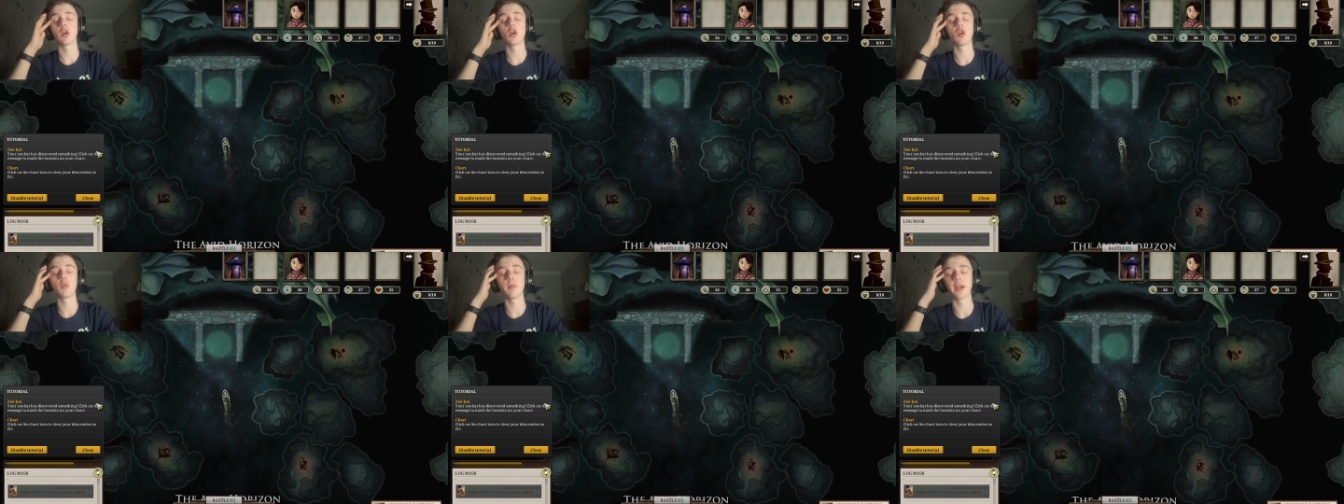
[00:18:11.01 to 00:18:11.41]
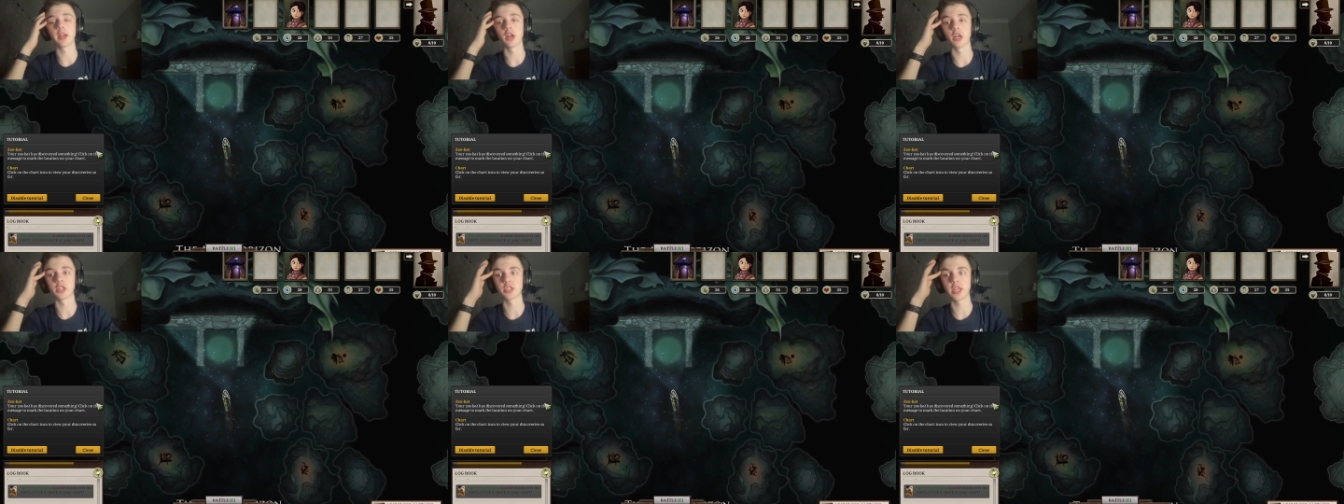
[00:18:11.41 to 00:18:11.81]
Oh my
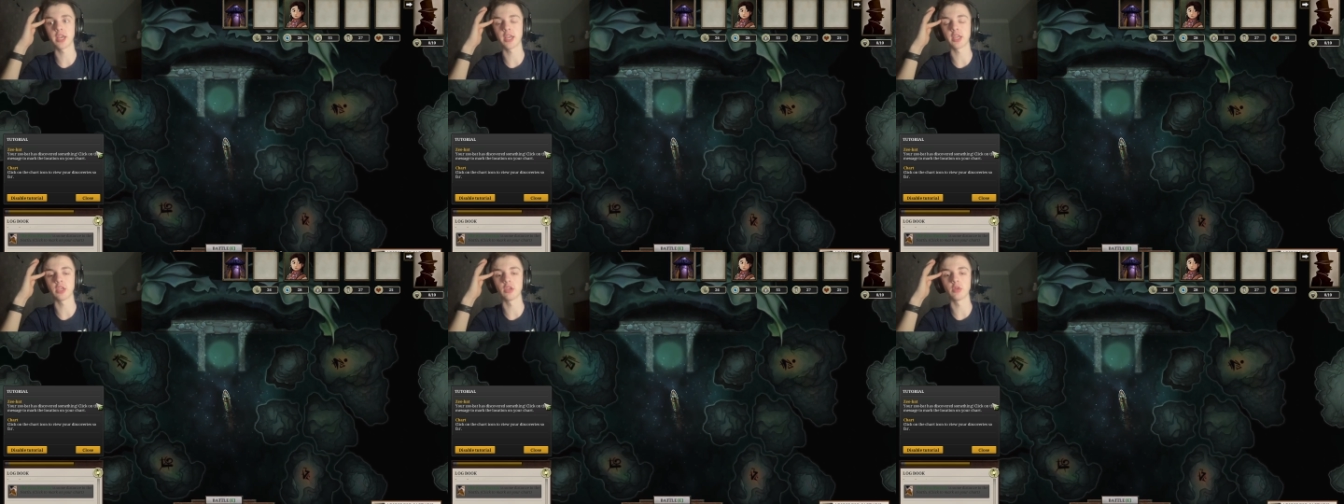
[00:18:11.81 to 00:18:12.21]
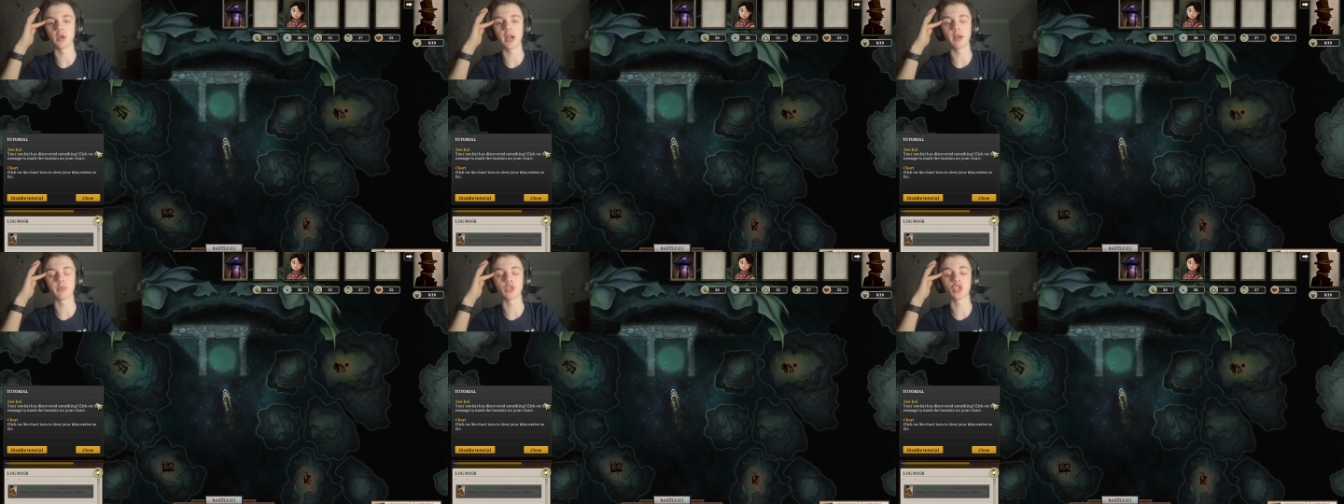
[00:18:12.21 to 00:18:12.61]
gosh, thank you.
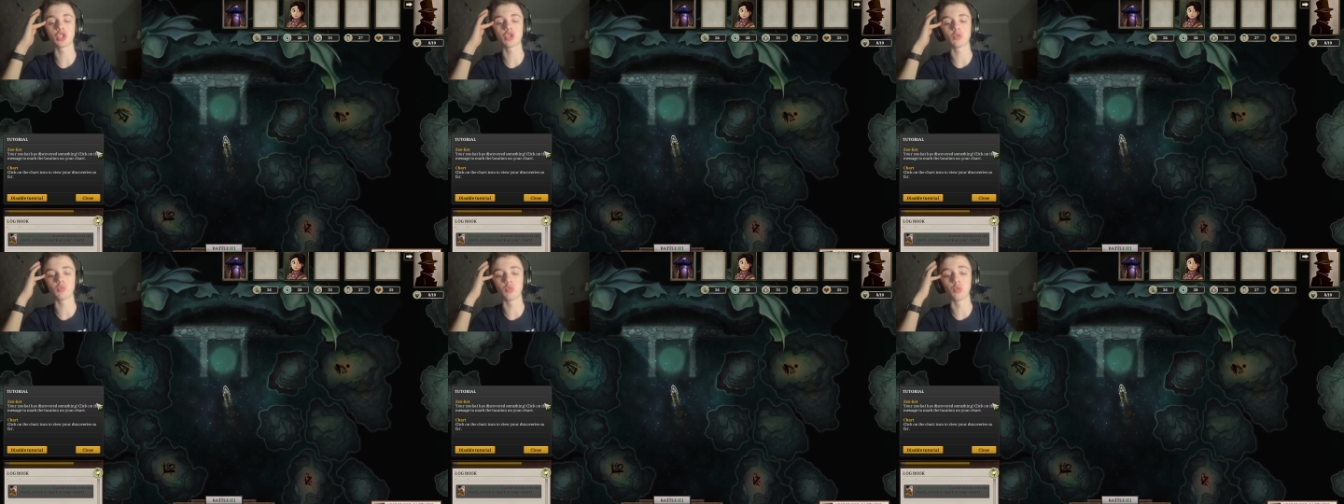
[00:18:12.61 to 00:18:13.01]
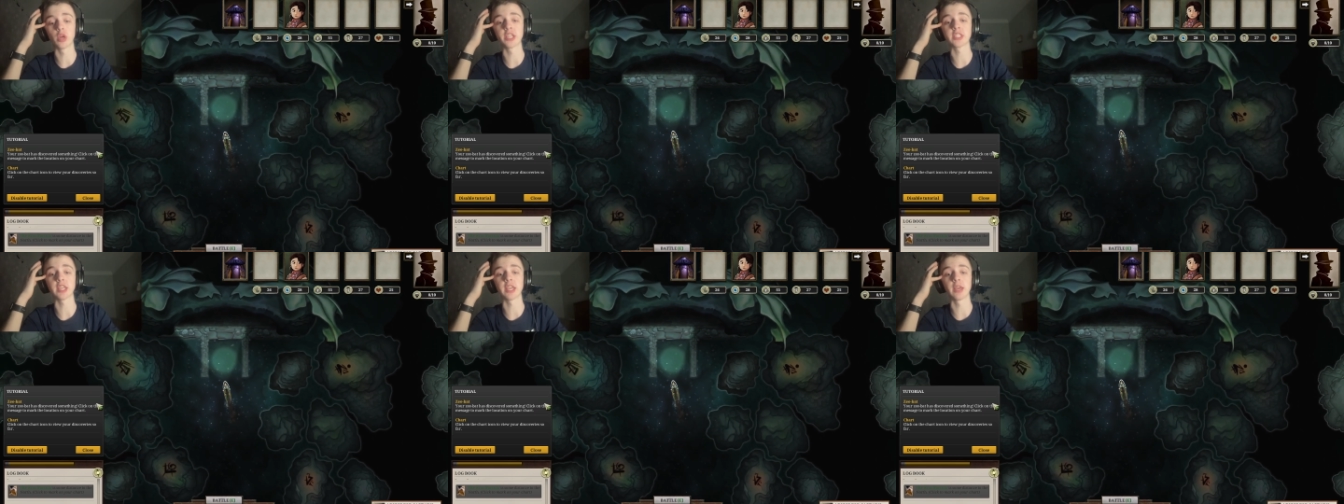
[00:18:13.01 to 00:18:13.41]
I was
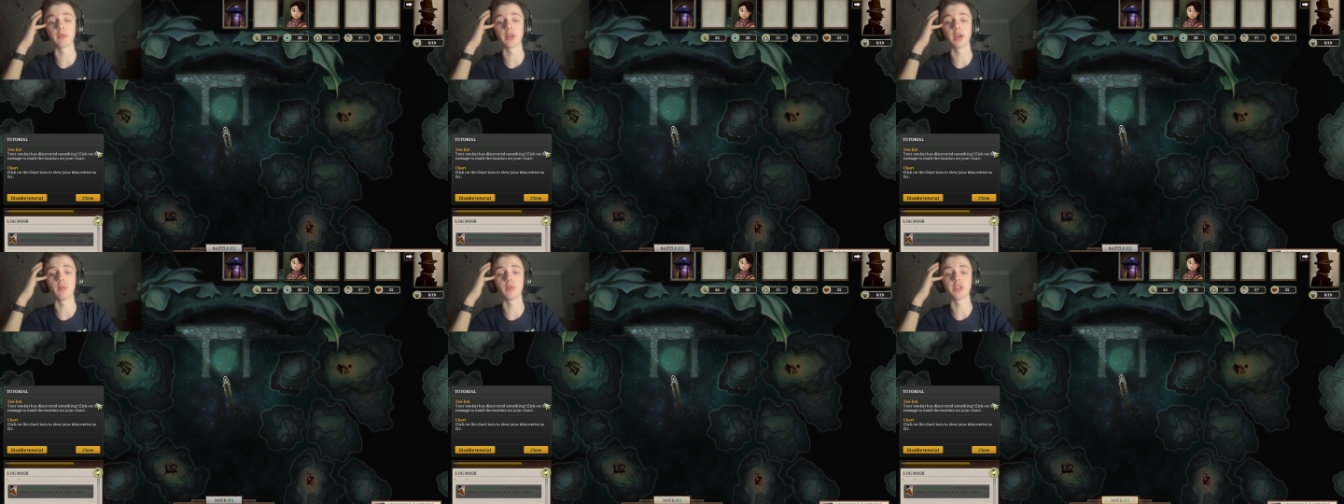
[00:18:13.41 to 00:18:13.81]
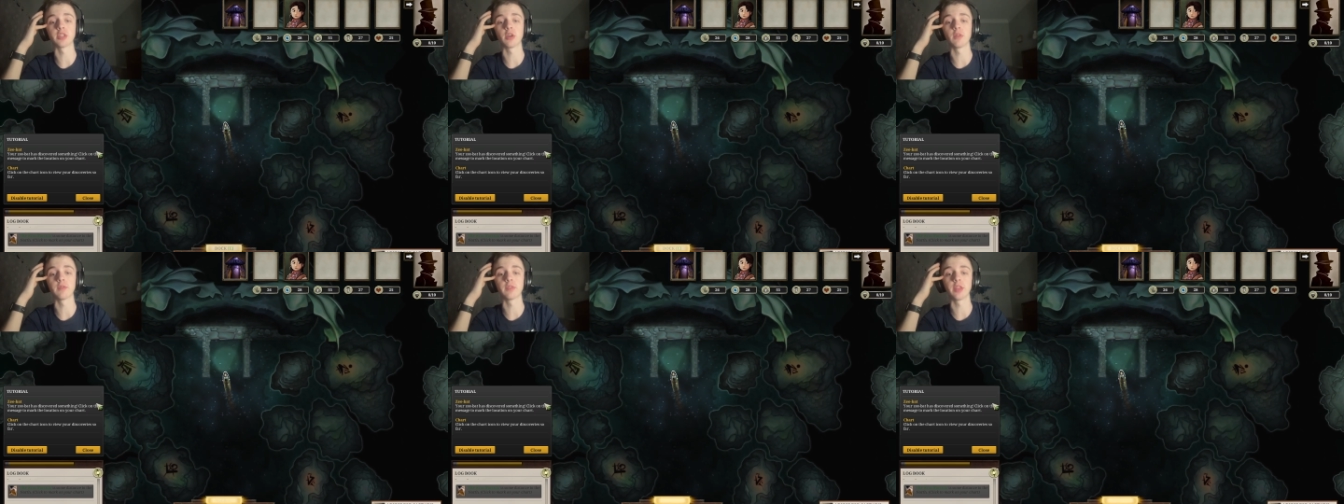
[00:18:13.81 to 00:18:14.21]
risking it when I went over